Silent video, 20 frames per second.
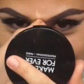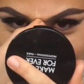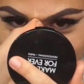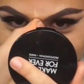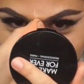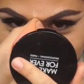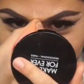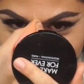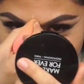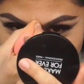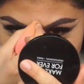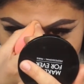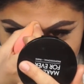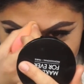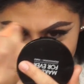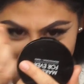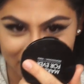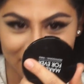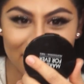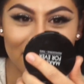my god,
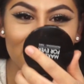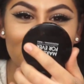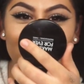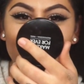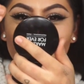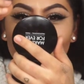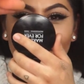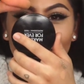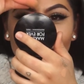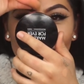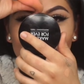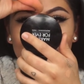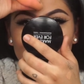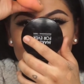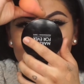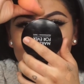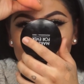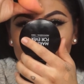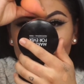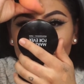this song is so
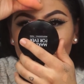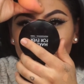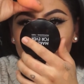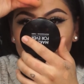nasty.